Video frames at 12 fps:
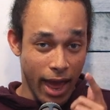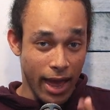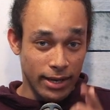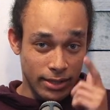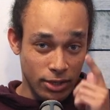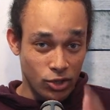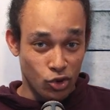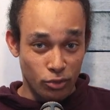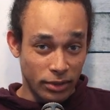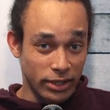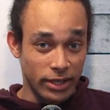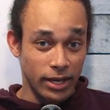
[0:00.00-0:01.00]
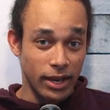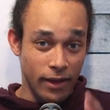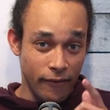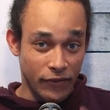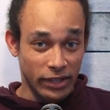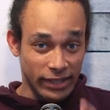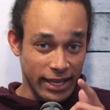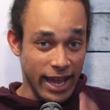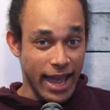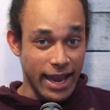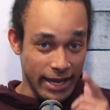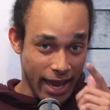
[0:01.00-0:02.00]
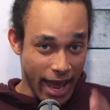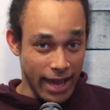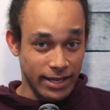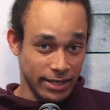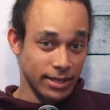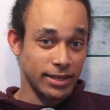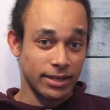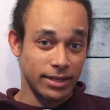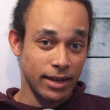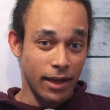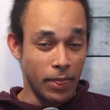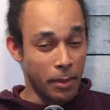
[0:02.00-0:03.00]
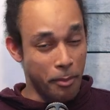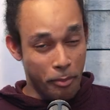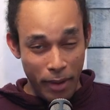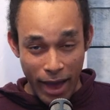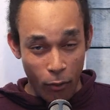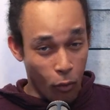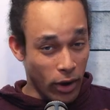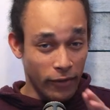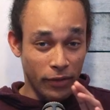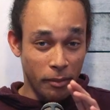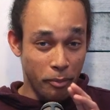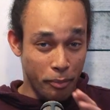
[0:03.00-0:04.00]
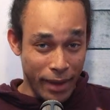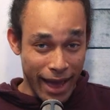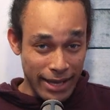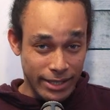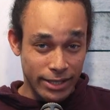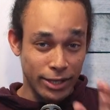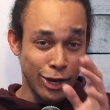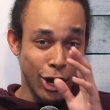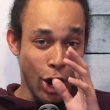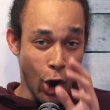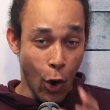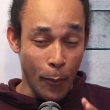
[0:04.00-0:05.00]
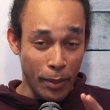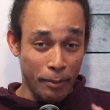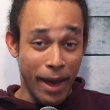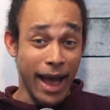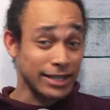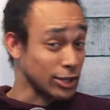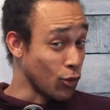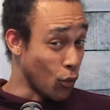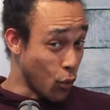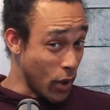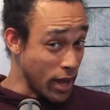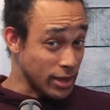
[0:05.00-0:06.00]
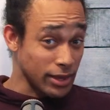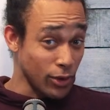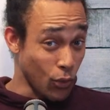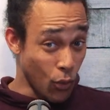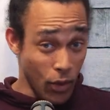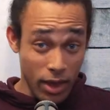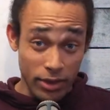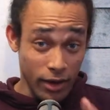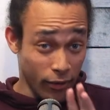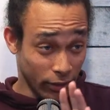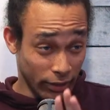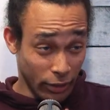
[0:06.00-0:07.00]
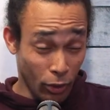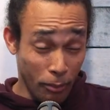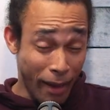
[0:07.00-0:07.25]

X Jubilee. Oh, the Jubilee eight X's. Hey, Bet one of the best open backs with with a little